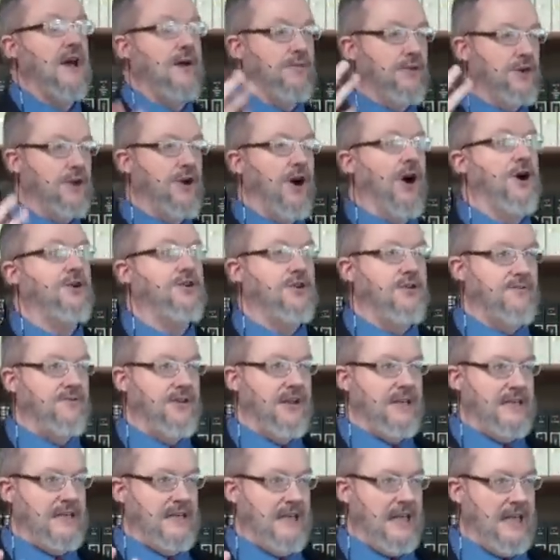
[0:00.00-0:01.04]
of the Garden of
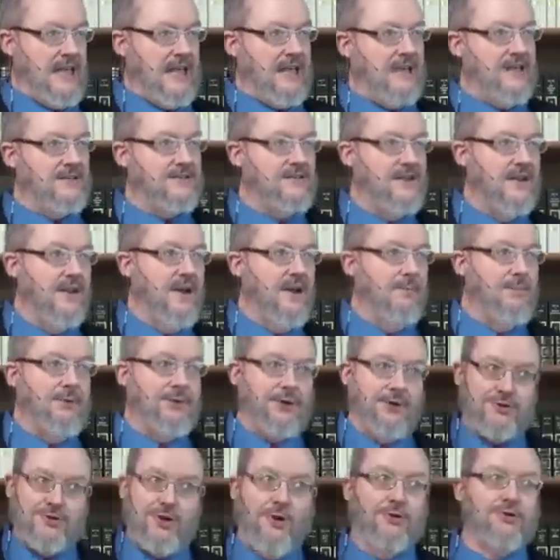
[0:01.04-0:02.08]
Eden is, but
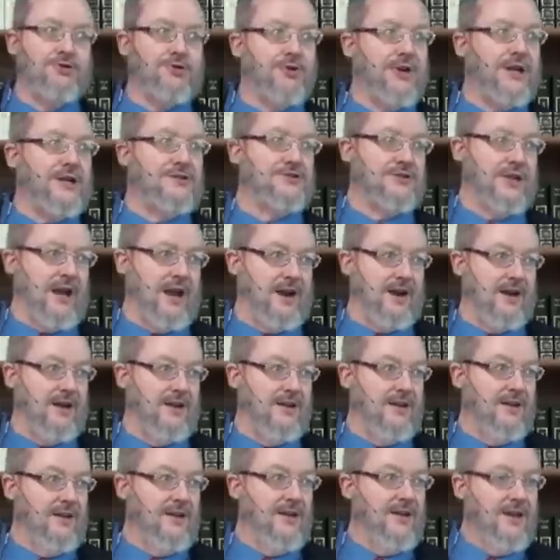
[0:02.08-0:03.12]
there's no trees there
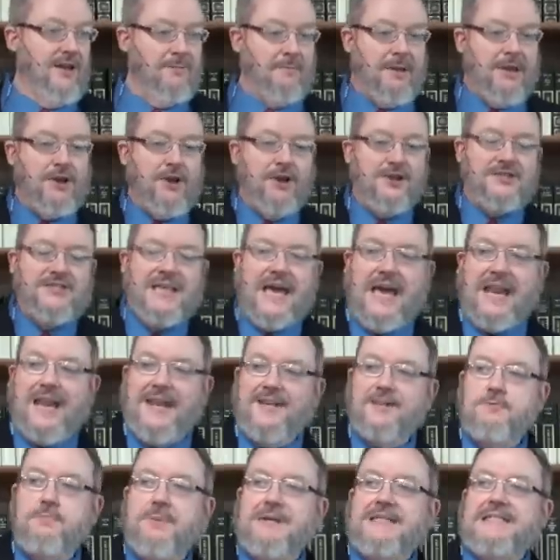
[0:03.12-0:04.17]
because that
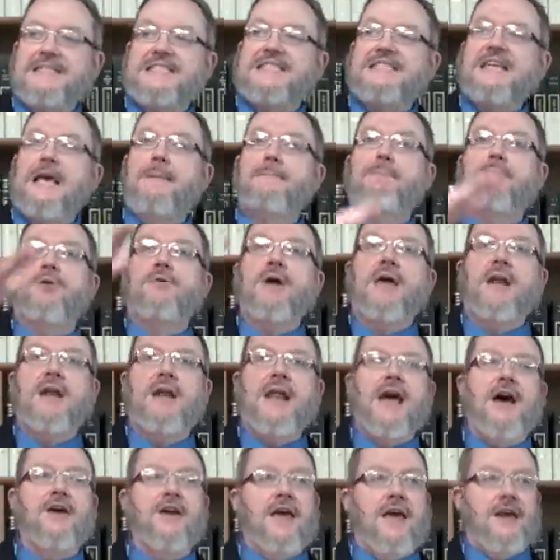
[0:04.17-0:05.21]
has been separated
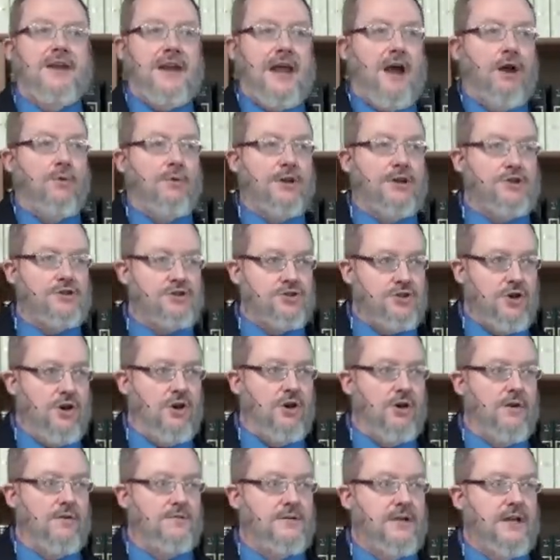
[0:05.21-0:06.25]
out and now
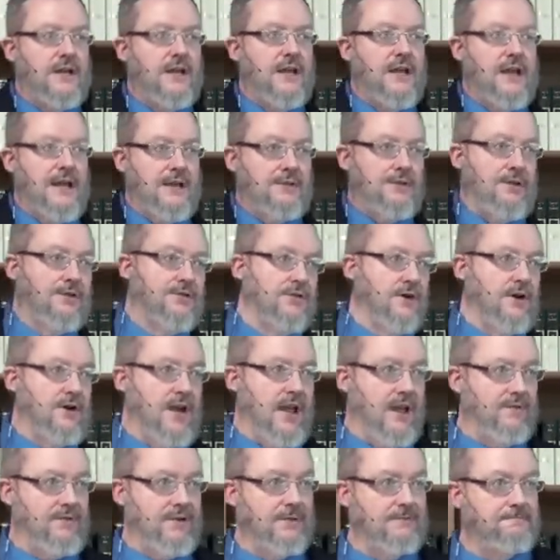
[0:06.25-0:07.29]
reserved in the third
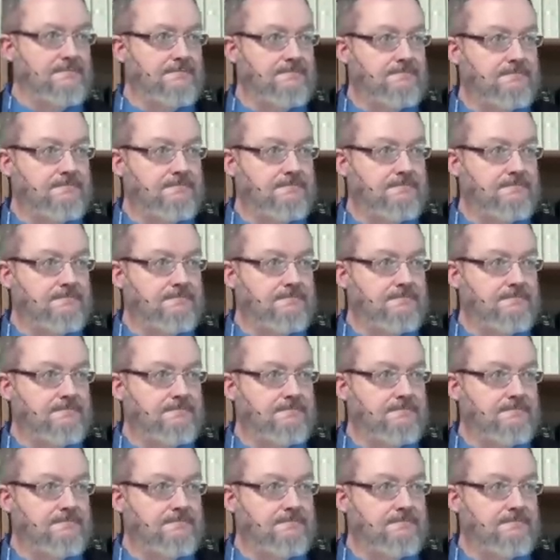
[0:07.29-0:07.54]
heaven.